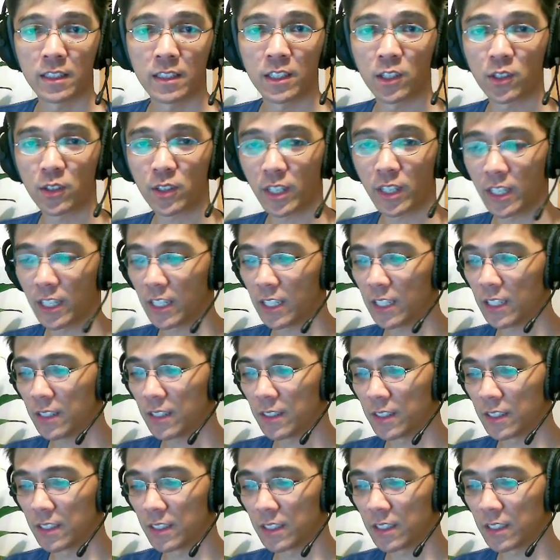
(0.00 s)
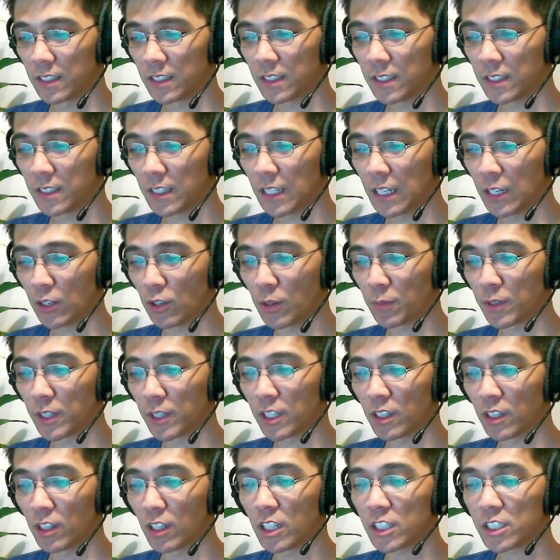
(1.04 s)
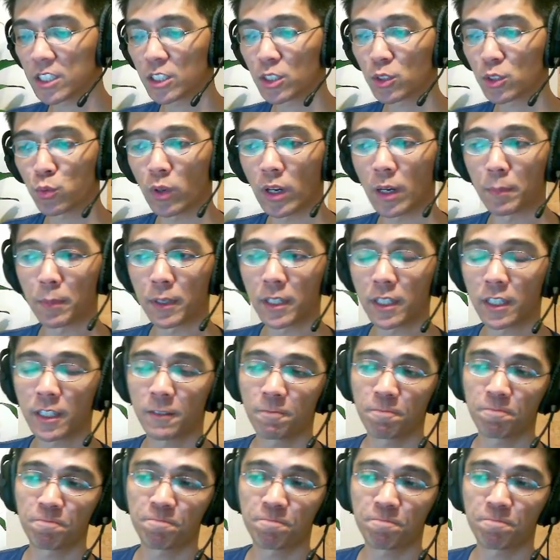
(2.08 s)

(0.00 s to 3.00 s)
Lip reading: Okay, now I'm gonna launch the swapper.